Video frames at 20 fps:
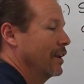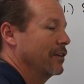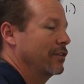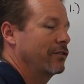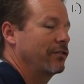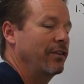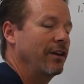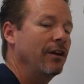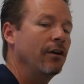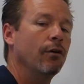a
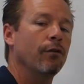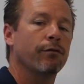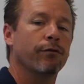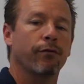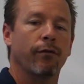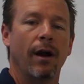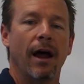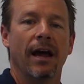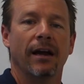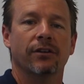single
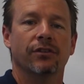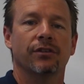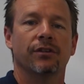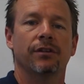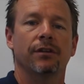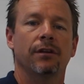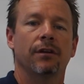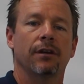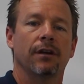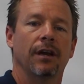
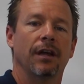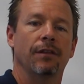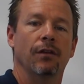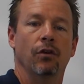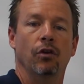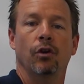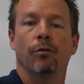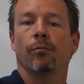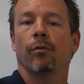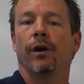fraction in the
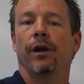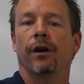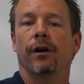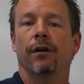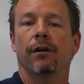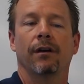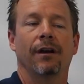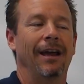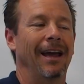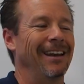
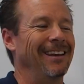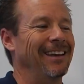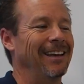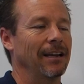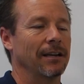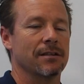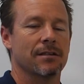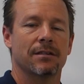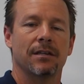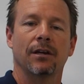numerator and to get
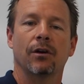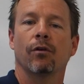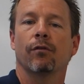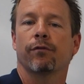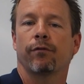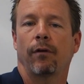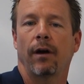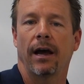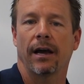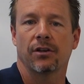a single
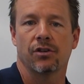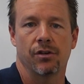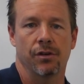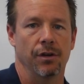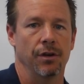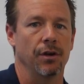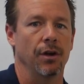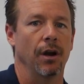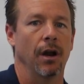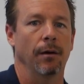fraction in
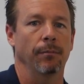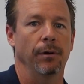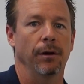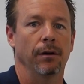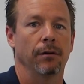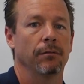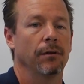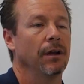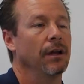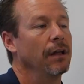the denominator.
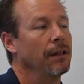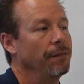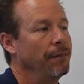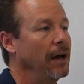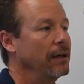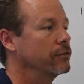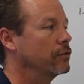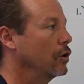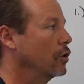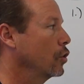
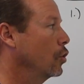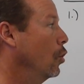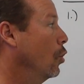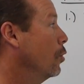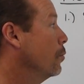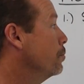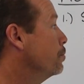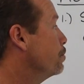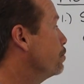That's our goal.